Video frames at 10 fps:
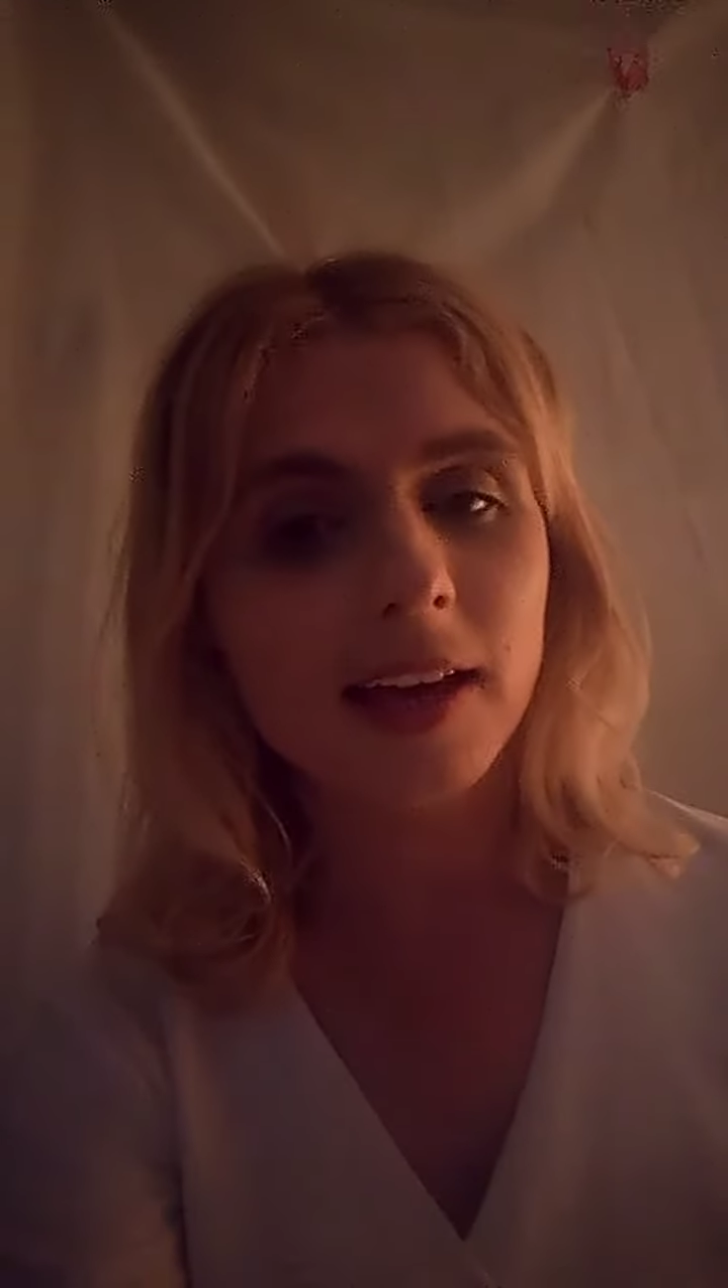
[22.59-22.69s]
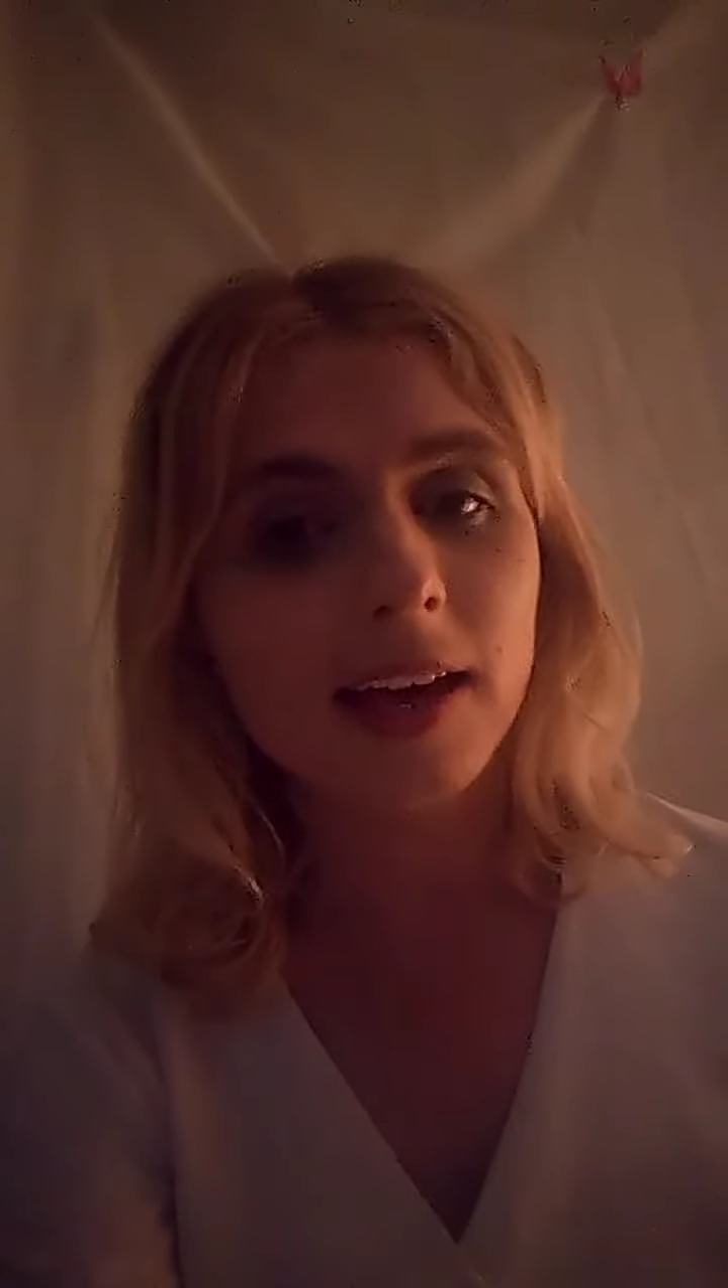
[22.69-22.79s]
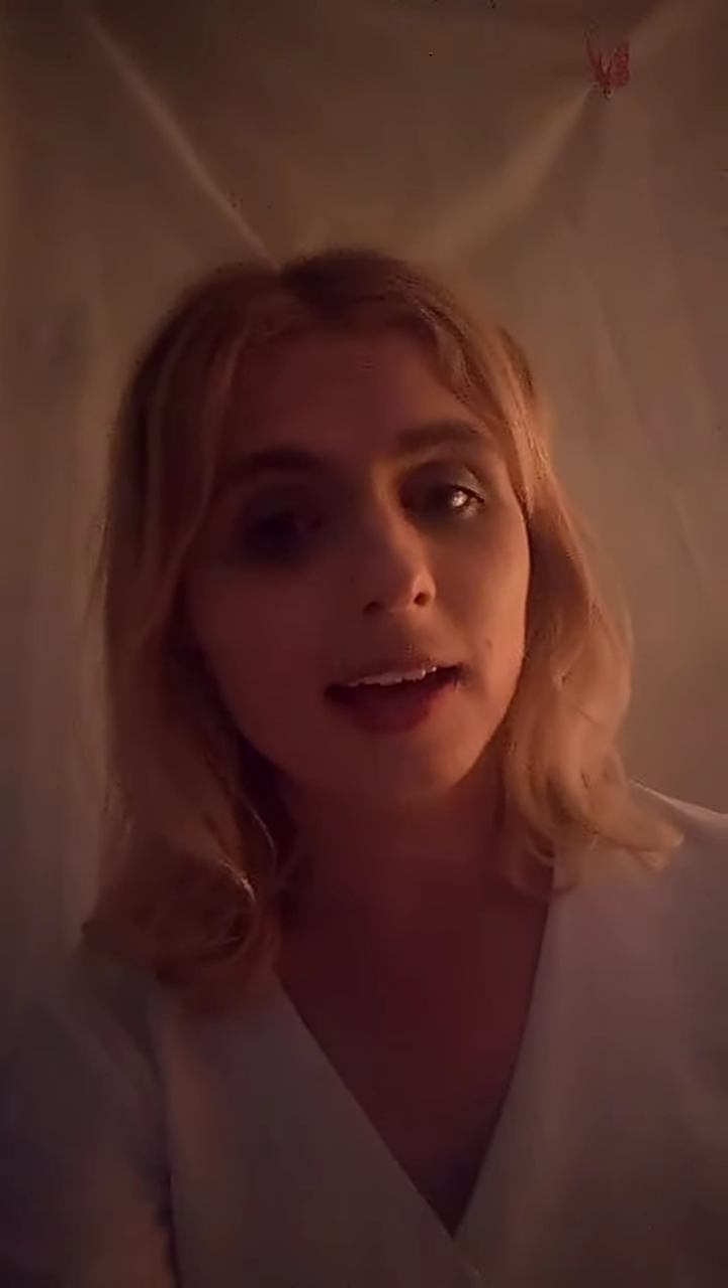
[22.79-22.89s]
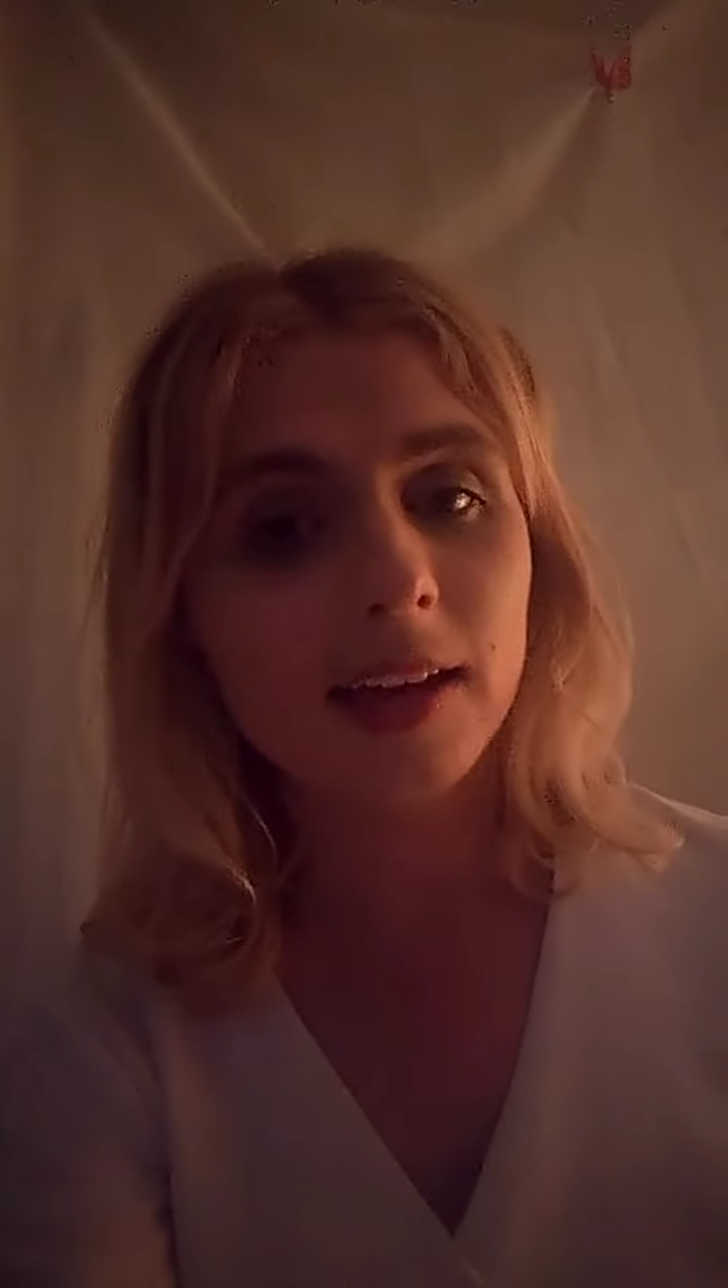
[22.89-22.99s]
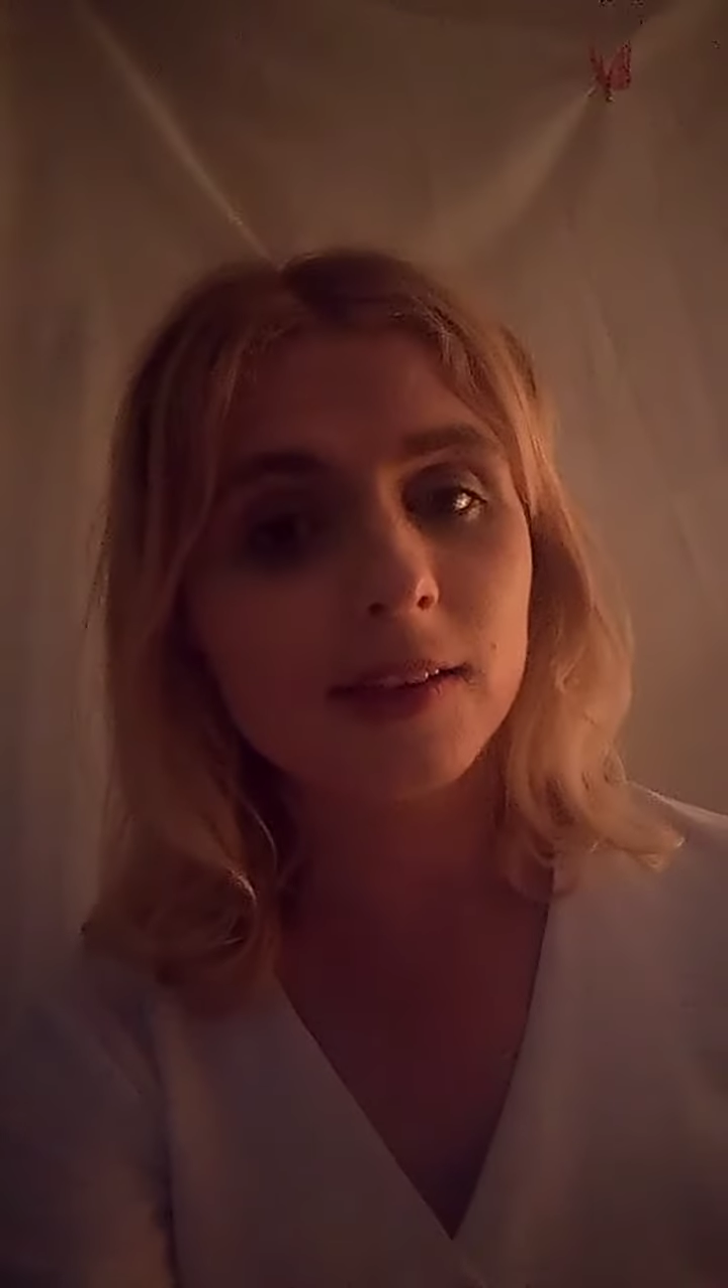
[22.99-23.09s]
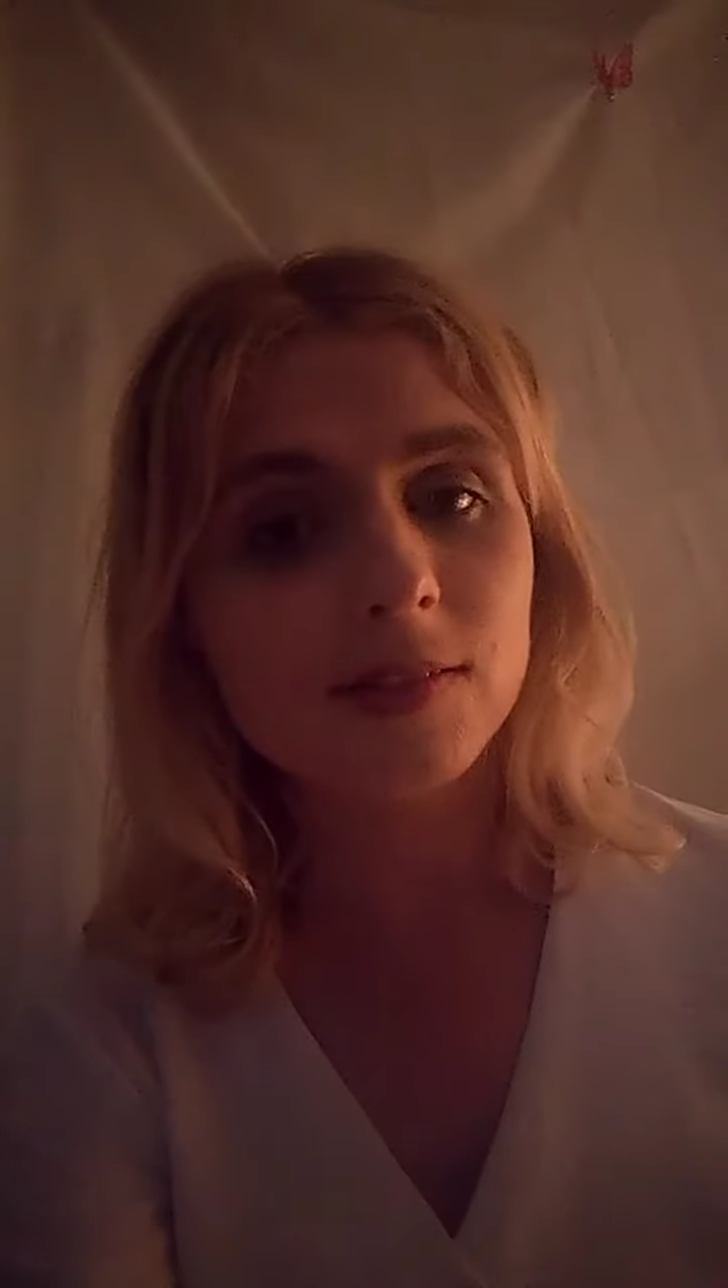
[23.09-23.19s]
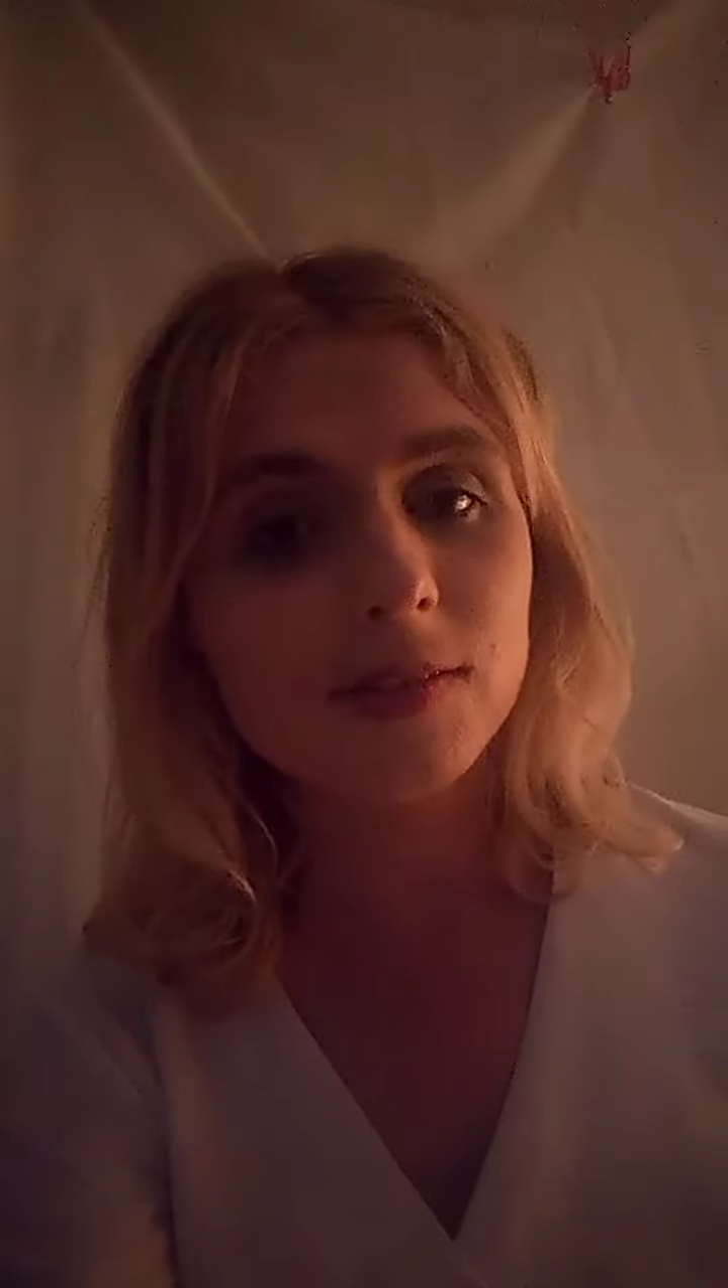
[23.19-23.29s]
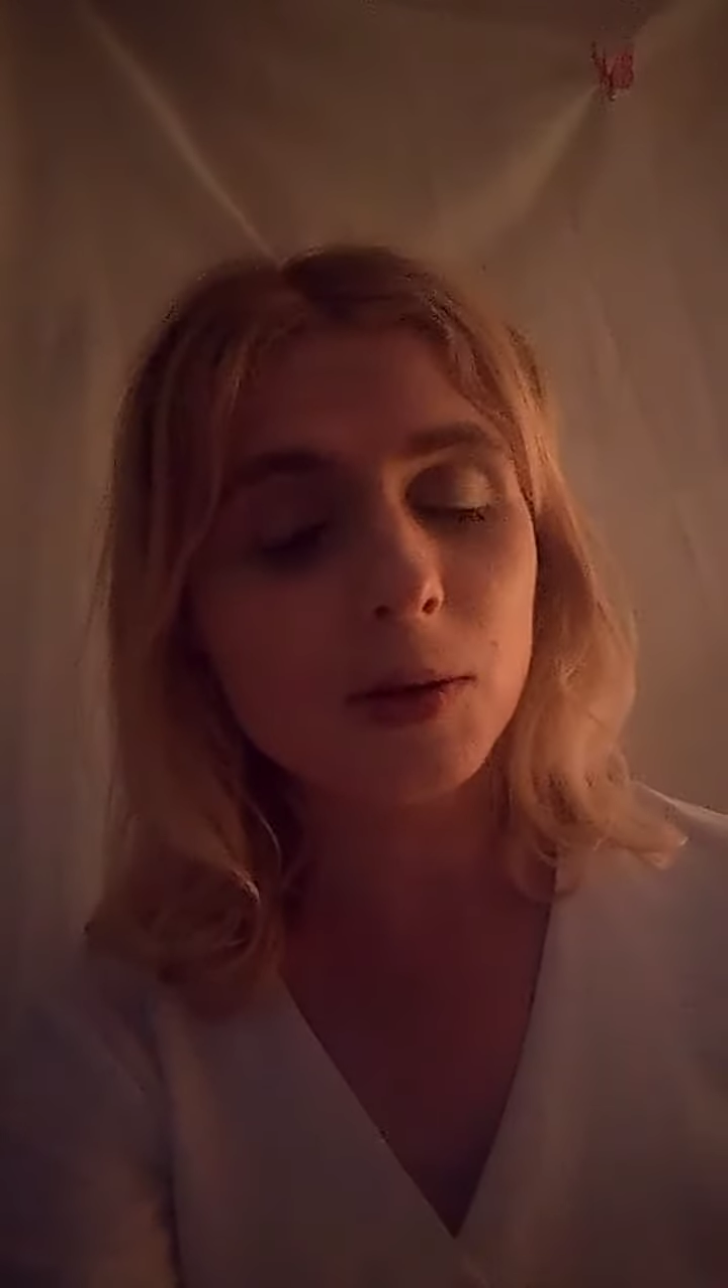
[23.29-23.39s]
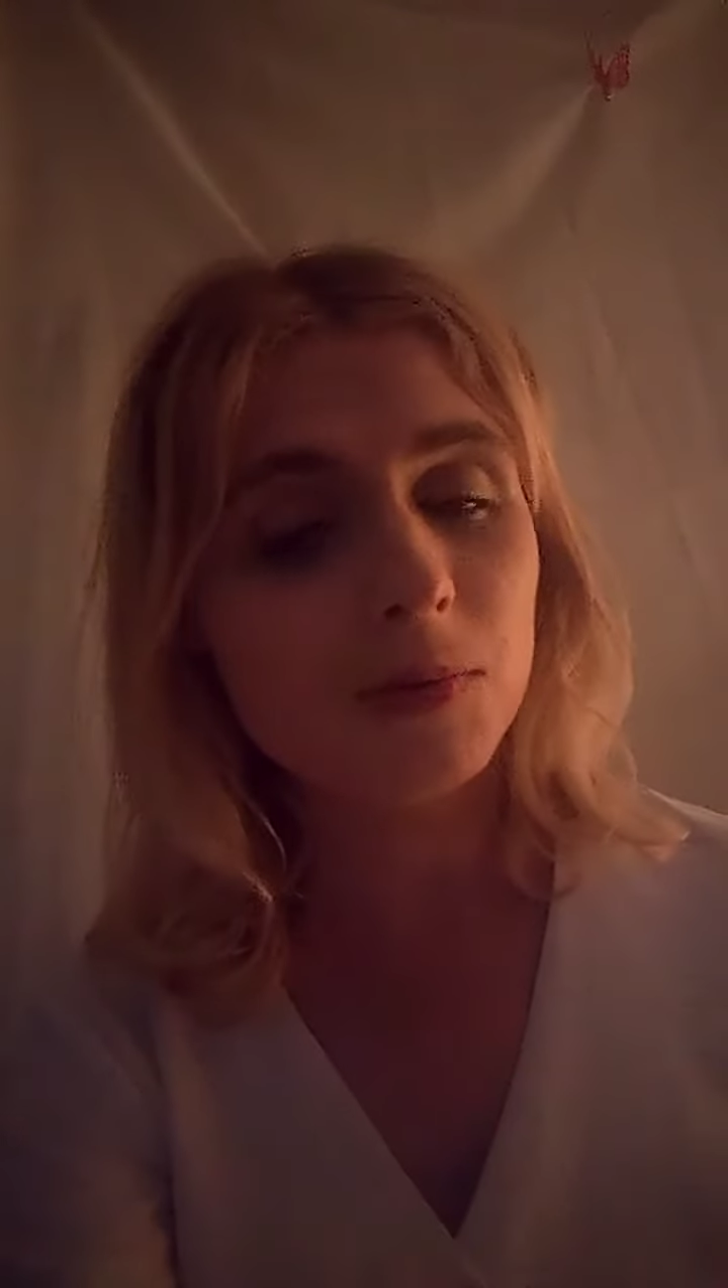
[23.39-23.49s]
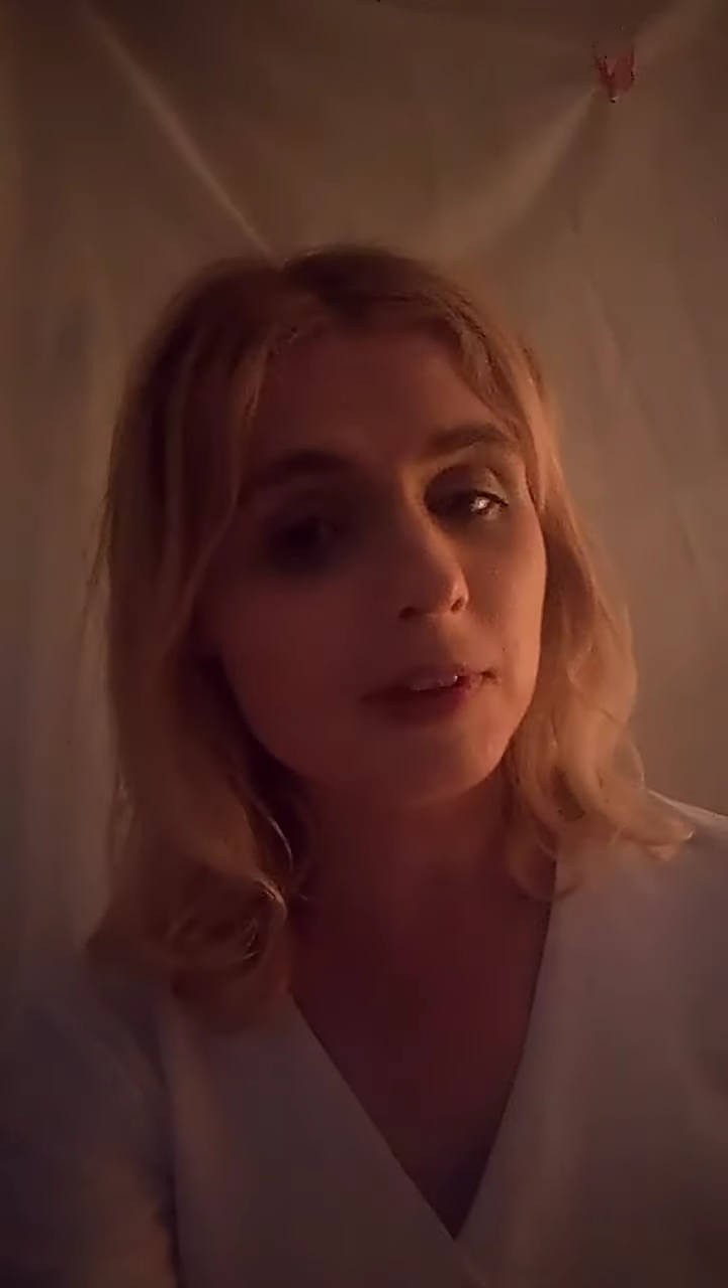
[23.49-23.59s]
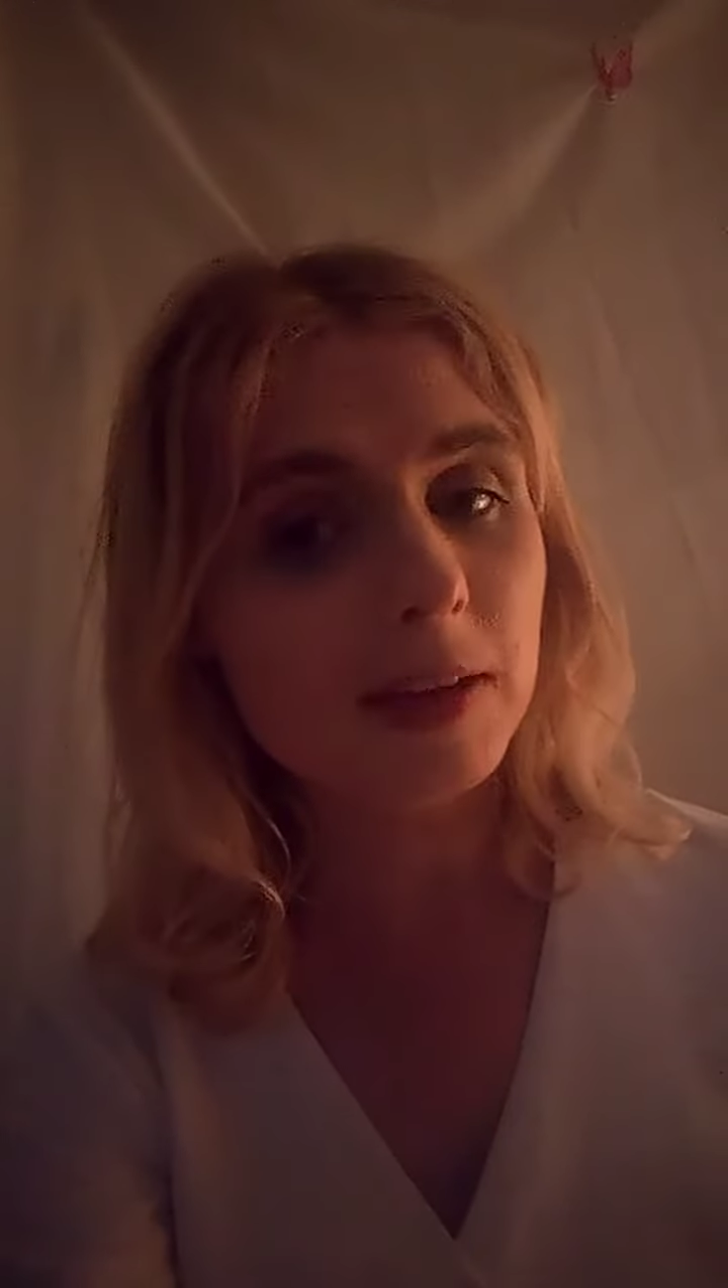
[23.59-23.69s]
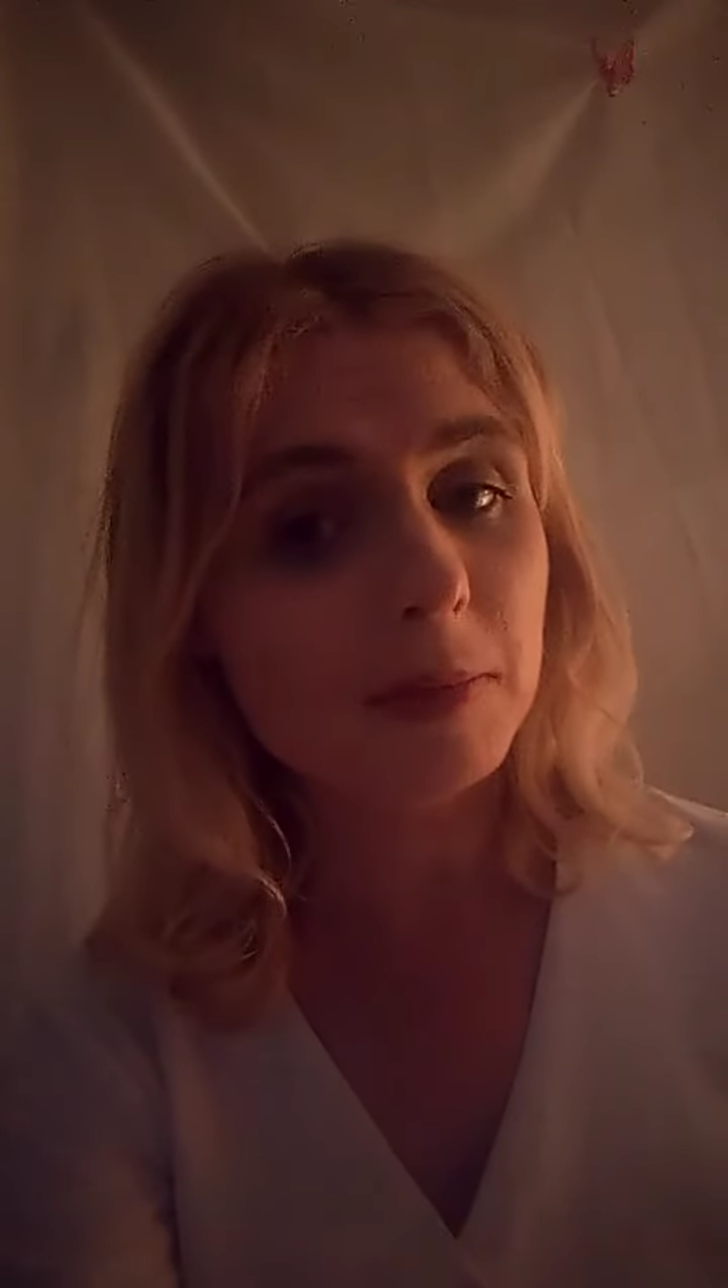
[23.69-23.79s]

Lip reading: and hopefully